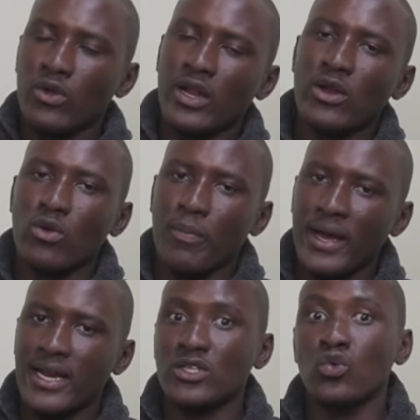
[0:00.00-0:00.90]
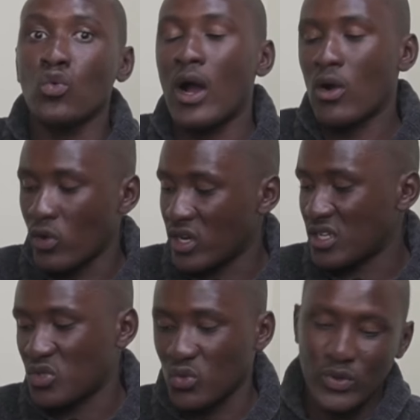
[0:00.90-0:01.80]
and Orlando Pirates, who,
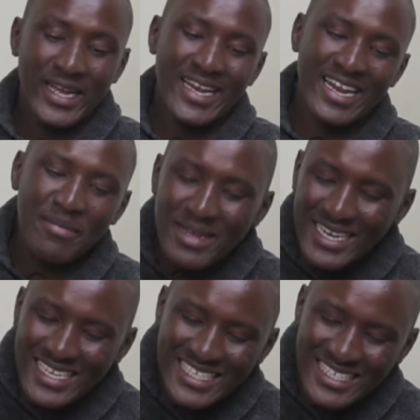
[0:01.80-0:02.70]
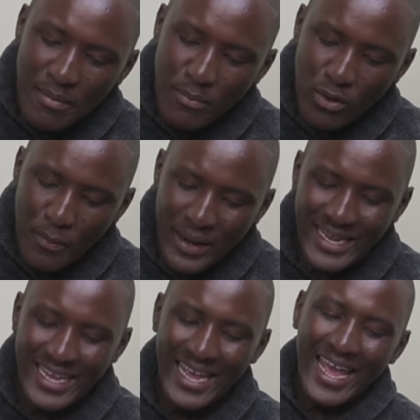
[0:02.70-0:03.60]
according to, let me read his name
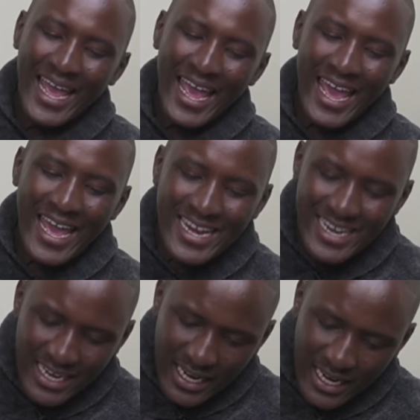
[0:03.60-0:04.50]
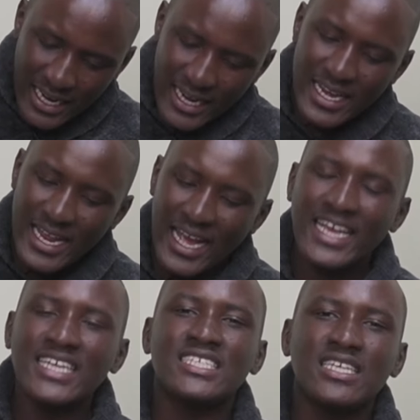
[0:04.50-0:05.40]
properly, Eric
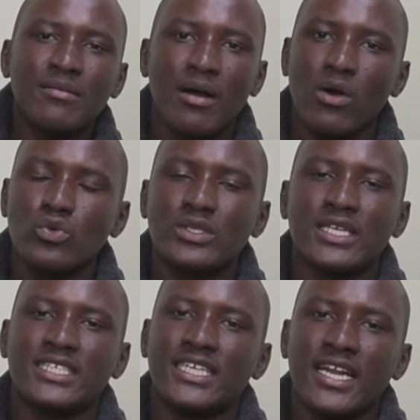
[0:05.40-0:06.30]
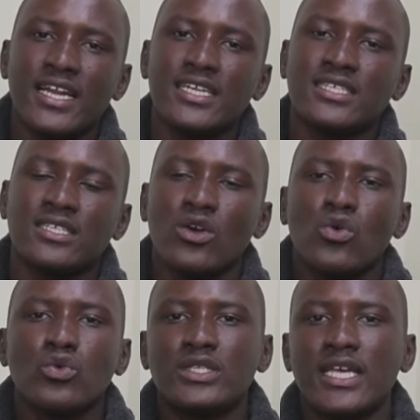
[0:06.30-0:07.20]
Dakichima, who's a journalist,
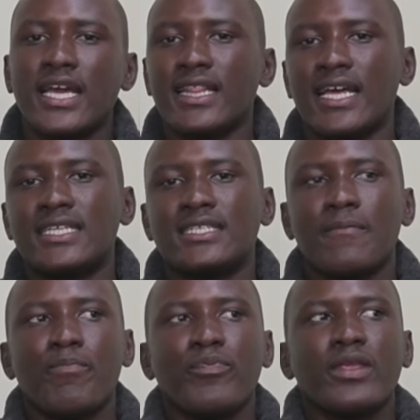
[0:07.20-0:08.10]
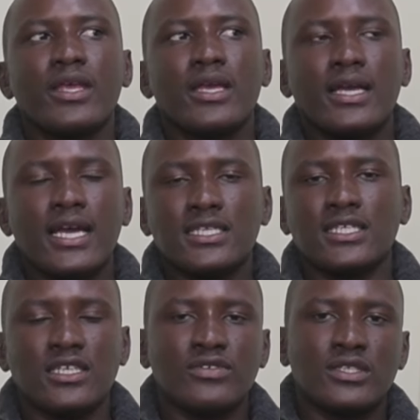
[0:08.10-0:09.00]
who's saying that
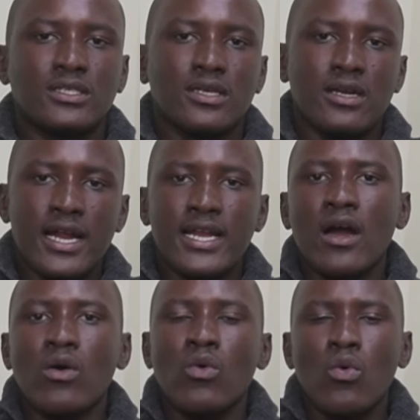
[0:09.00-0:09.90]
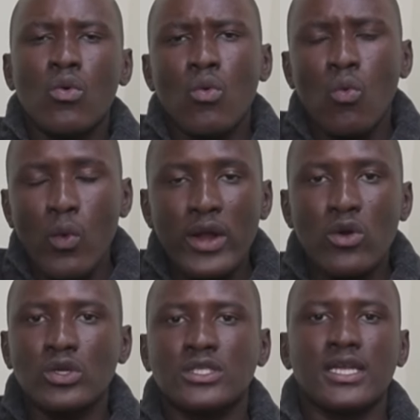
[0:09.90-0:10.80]
Kaizer Chiefs right now were
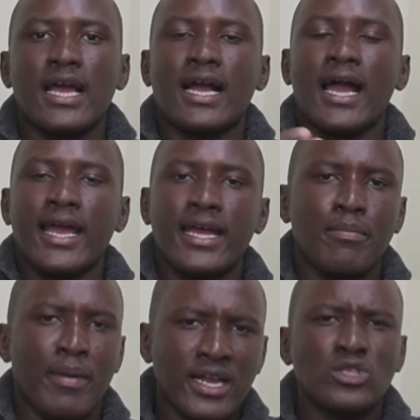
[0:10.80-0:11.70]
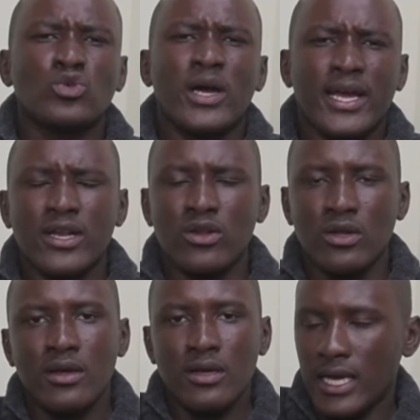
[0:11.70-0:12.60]
not like ahead, Pirates were
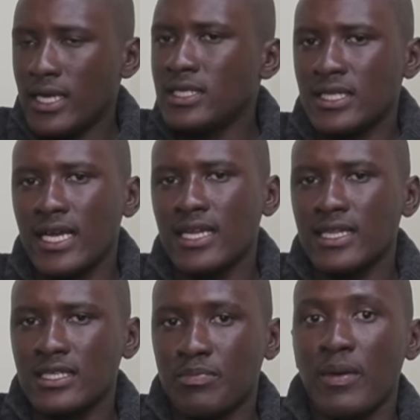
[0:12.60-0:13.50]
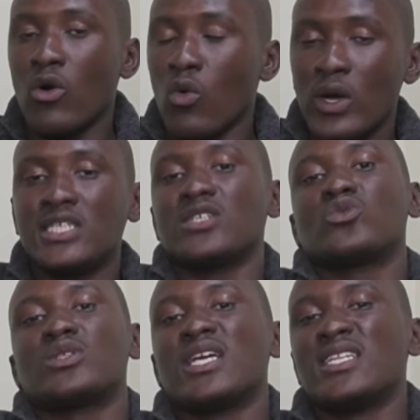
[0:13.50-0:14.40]
ahead uh, in signing this player or
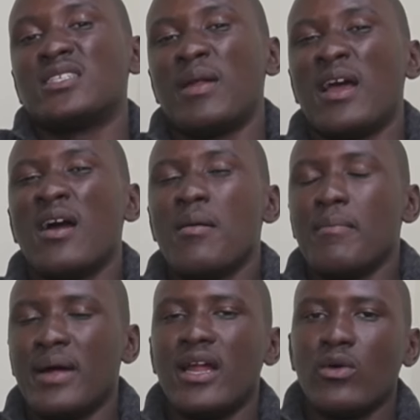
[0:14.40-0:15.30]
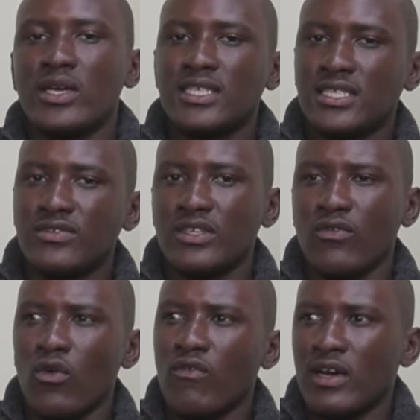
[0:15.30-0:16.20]
wanting to sign this player, but now Kaizer Chiefs
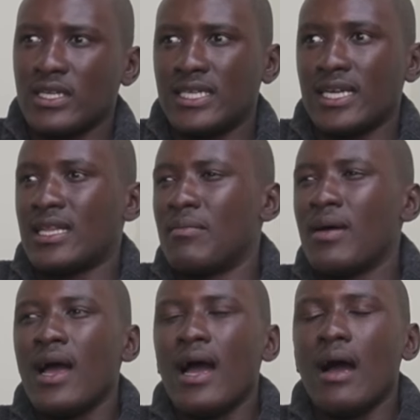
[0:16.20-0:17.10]
have overtaken them.